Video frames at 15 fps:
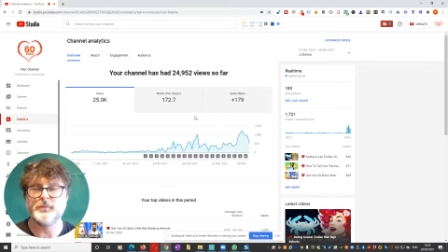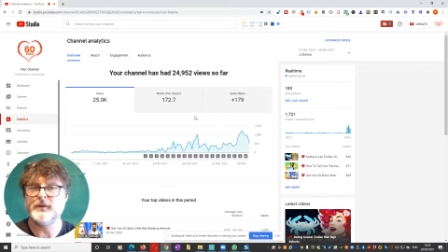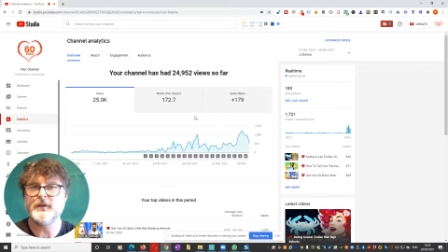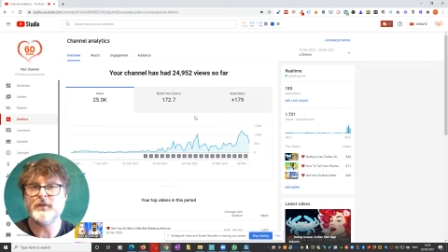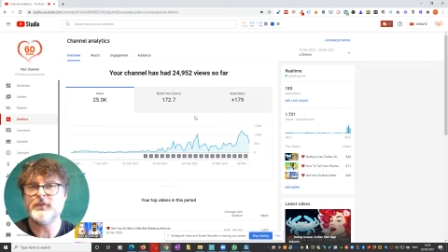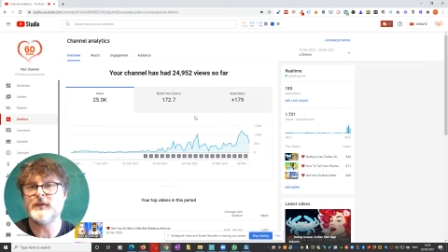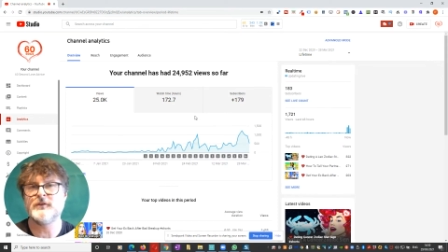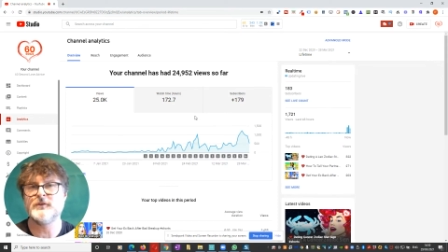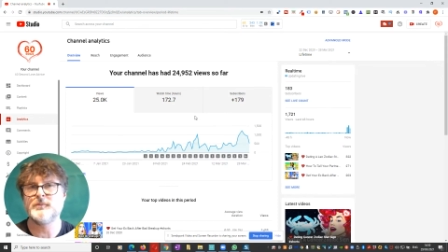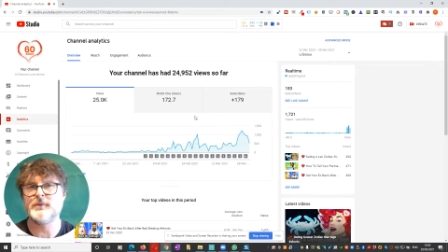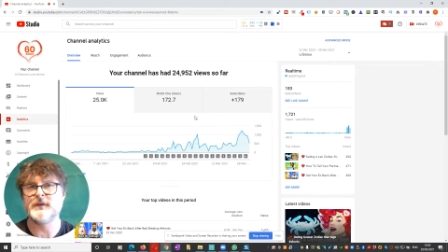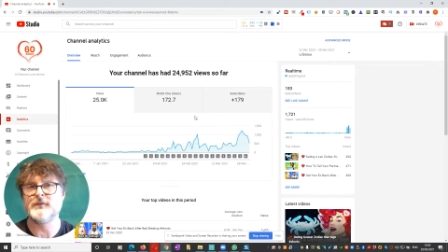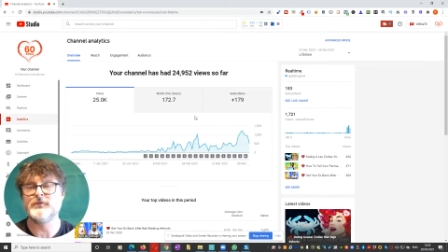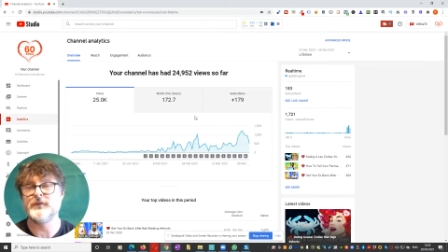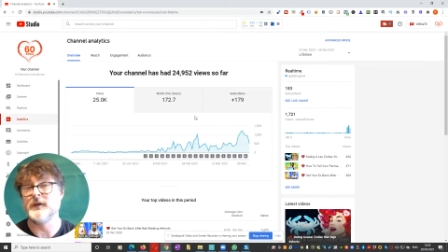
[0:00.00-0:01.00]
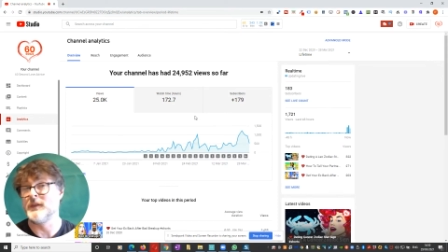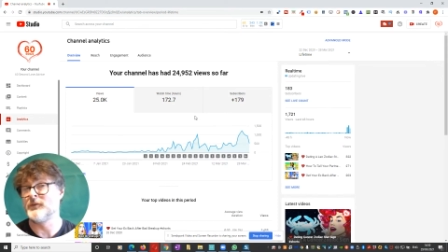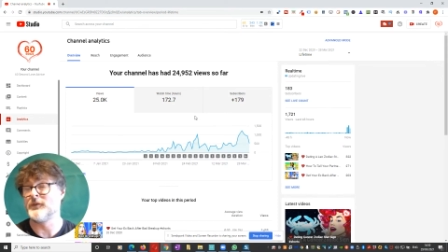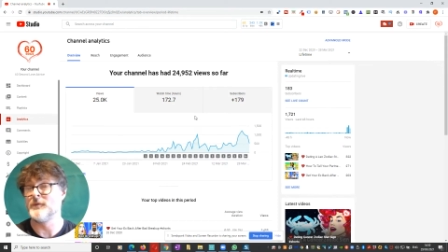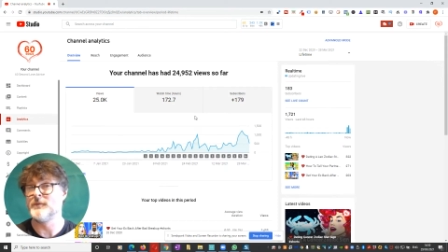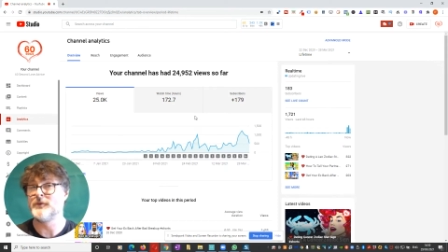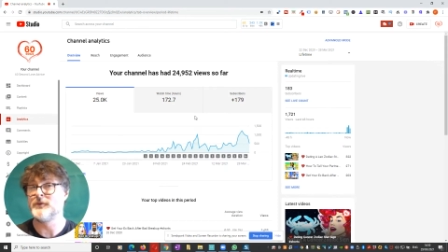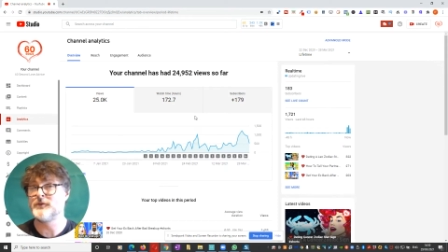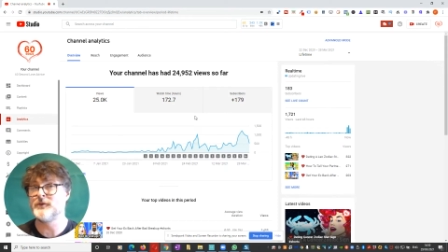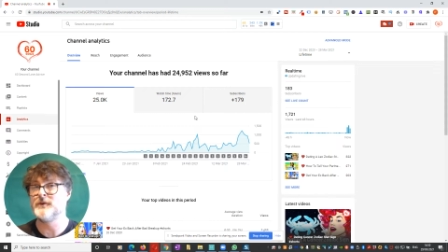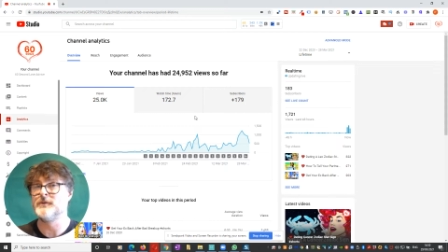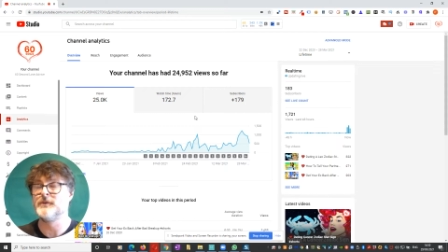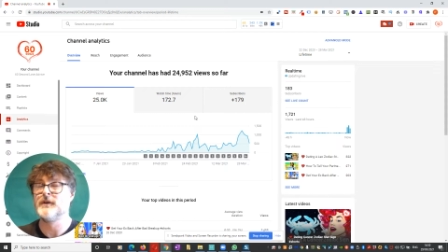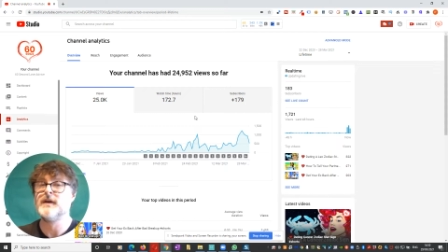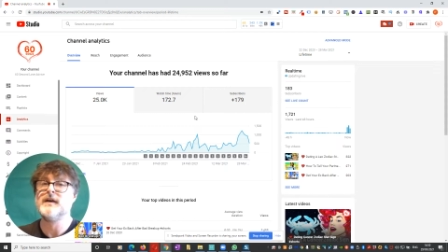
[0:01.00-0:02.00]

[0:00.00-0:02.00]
But nothing could be further from the truth.